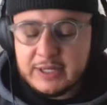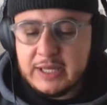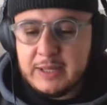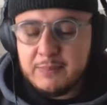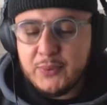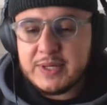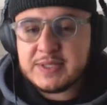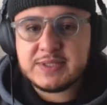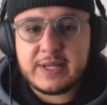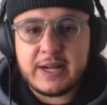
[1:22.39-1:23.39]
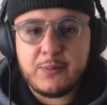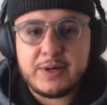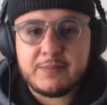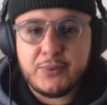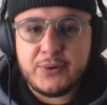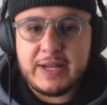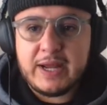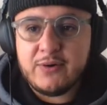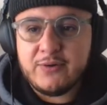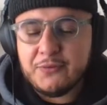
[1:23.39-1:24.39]
key points that I want to point
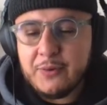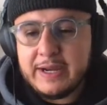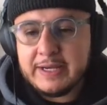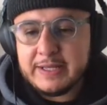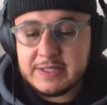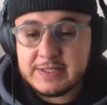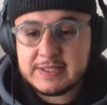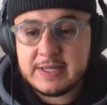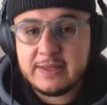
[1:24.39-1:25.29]
out of why it is